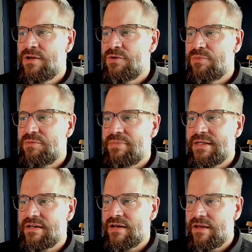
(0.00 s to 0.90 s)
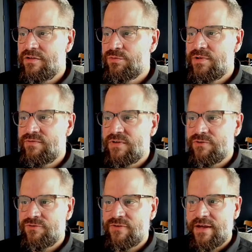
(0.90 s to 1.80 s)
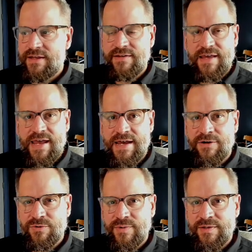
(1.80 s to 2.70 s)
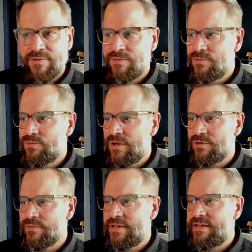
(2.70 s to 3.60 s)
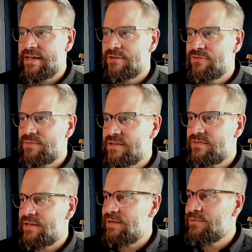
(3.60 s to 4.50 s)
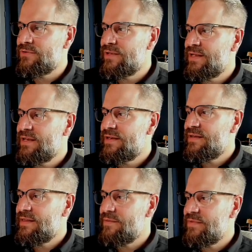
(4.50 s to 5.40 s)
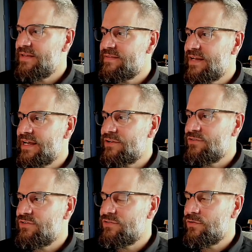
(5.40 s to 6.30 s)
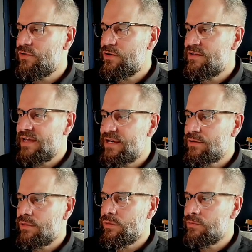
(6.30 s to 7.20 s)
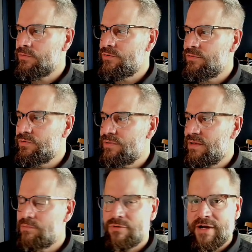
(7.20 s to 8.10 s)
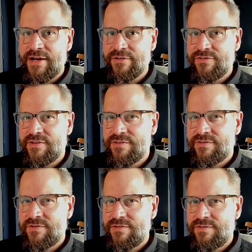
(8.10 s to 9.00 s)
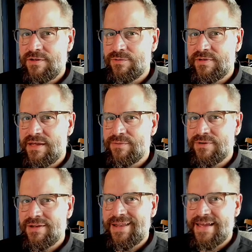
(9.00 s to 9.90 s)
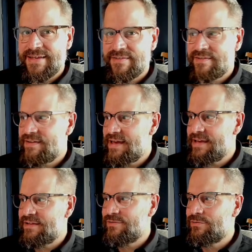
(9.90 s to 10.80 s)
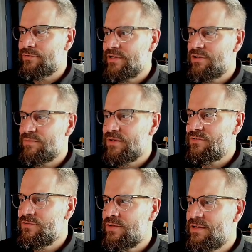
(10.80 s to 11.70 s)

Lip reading: but because we've defined how we want to read data from this table, that means that I could just look now through and browse this SQL table like it's a tag historian almost.